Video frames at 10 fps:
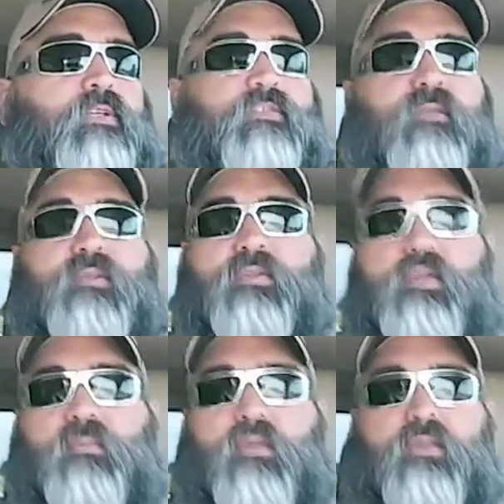something to think
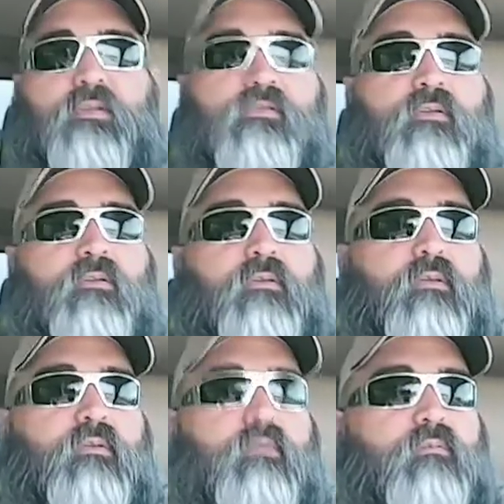about, guys.
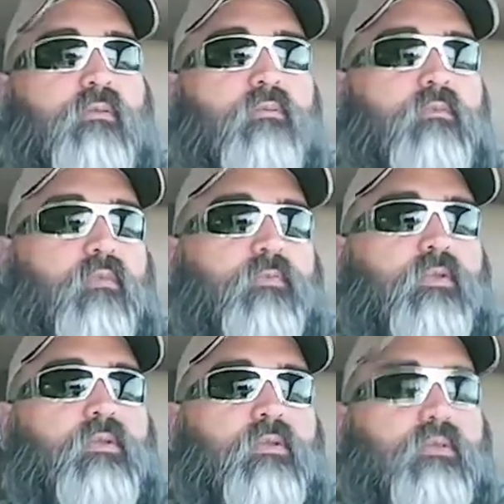You know,
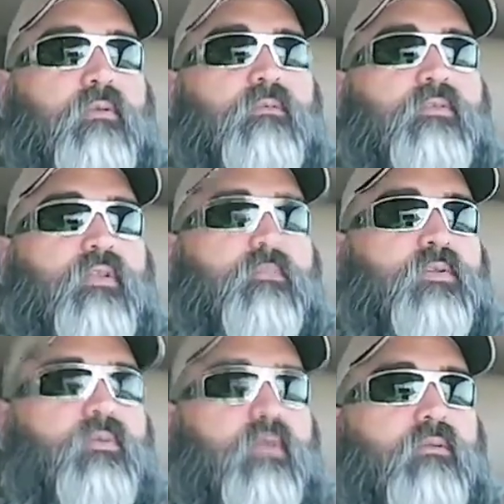hopefully this helps
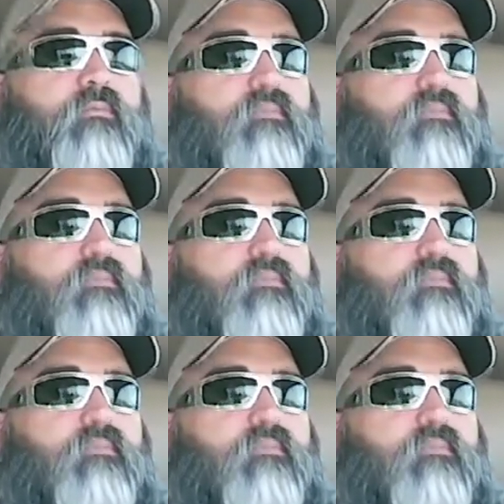you out.